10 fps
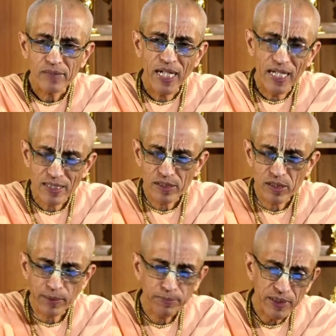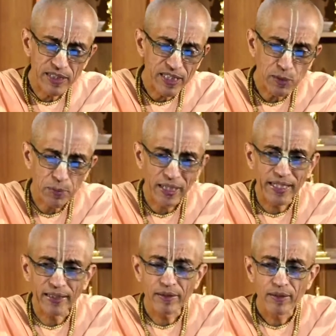as the scriptures
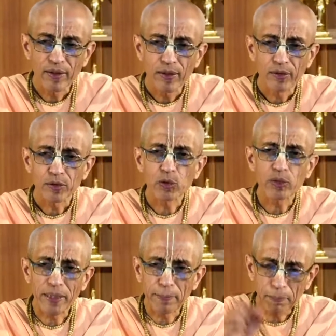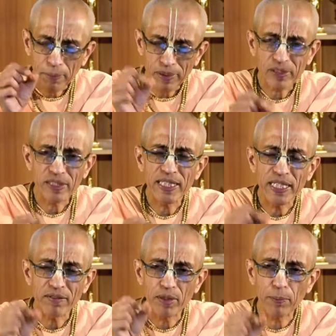explain, you can
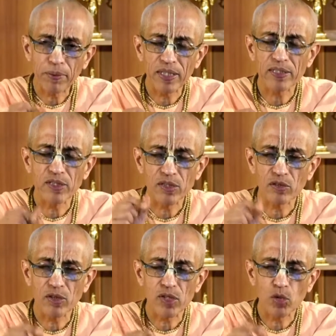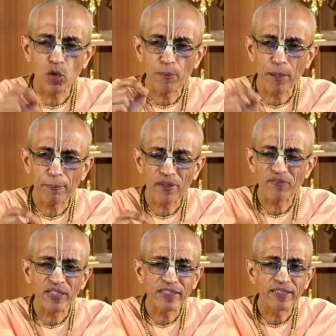perceive the presence of the soul by
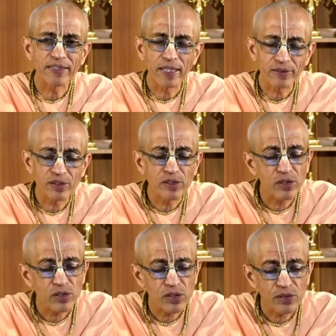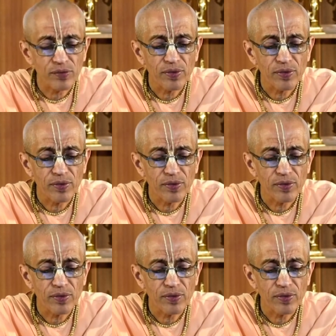perfect intelligence.